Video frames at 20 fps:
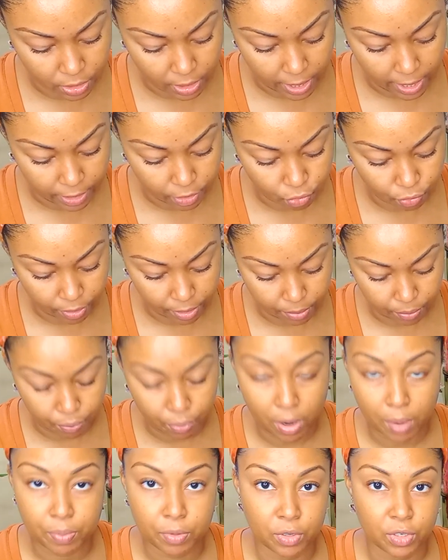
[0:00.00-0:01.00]
hydrate and
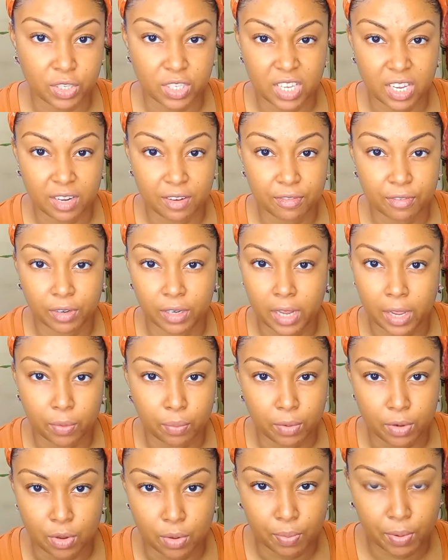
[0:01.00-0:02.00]
prep your skin for
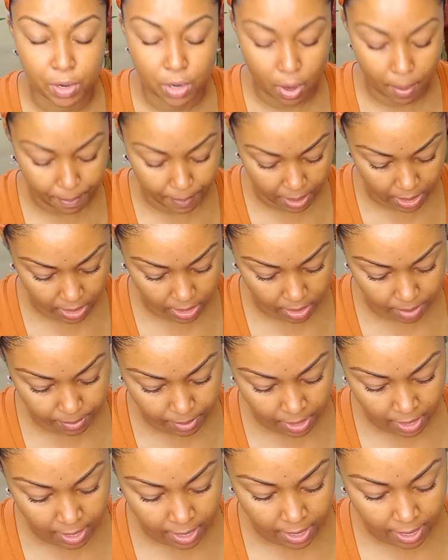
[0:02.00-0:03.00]
like when you're putting on
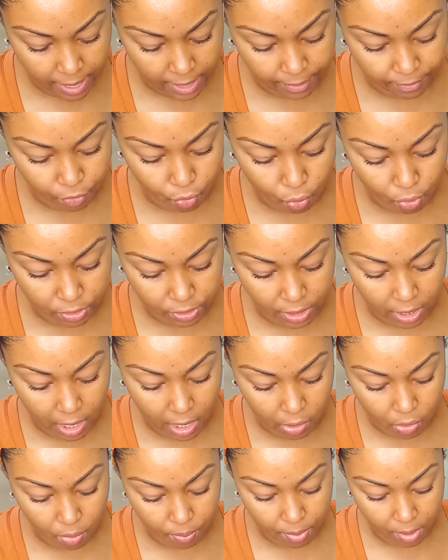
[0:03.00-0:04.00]
makeup, and of course the
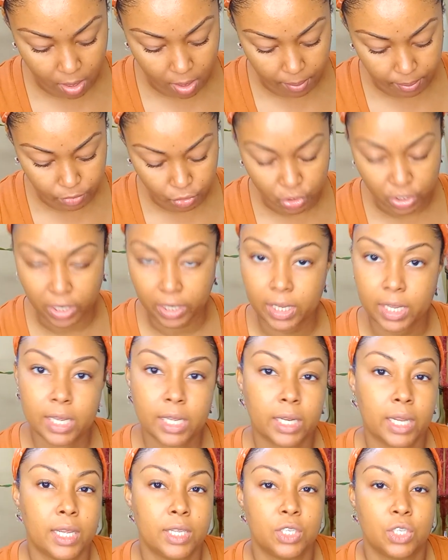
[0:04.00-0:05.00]
Aqua Bomb jelly
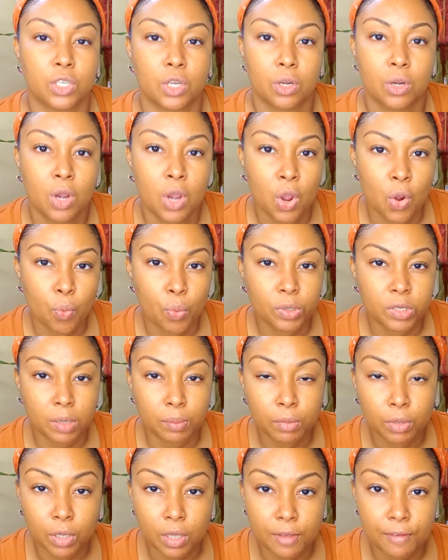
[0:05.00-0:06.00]
cleanser, which
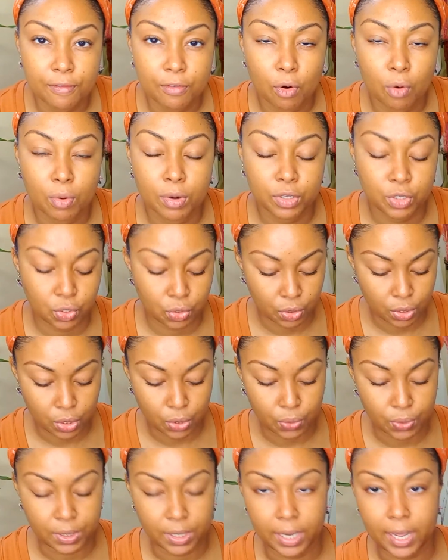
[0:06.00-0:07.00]
I'm looking forward to
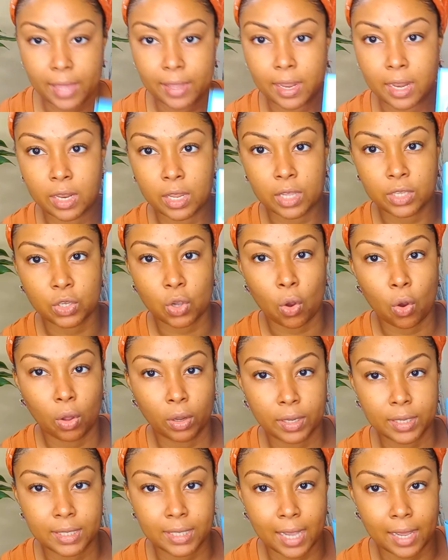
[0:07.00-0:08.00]
using it. And it's
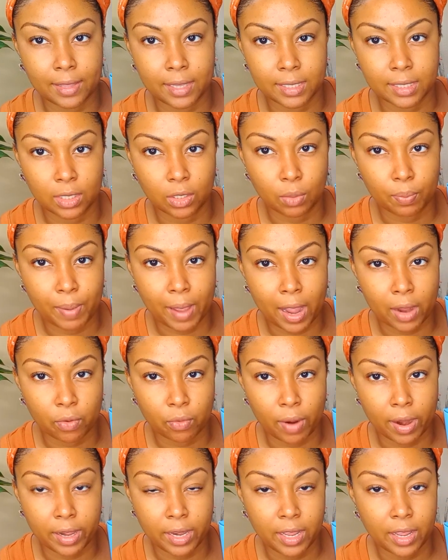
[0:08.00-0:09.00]
all inside this little
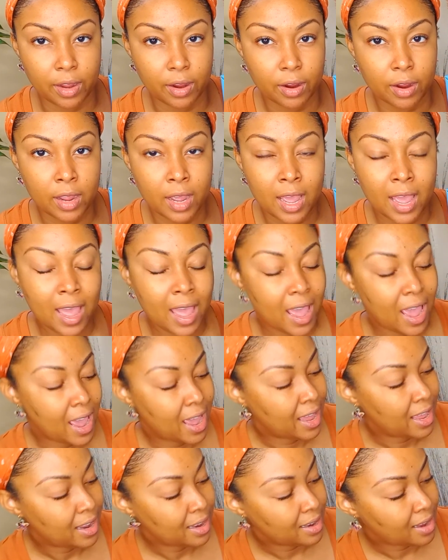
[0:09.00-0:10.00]
pack right here,
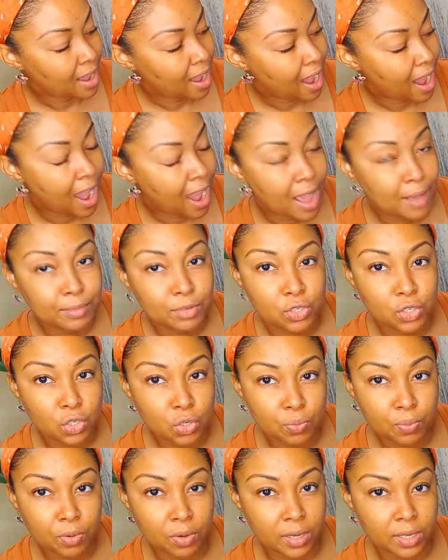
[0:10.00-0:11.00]
and I'm
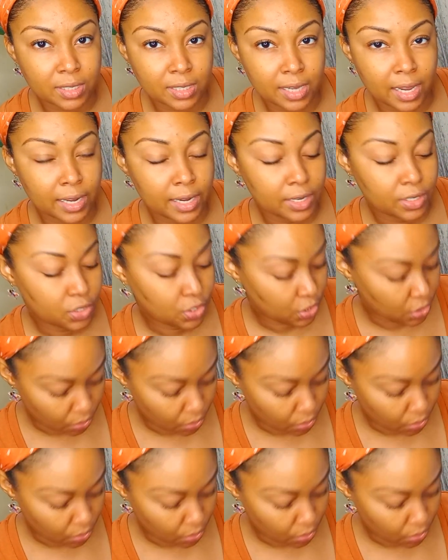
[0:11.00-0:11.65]
super excited to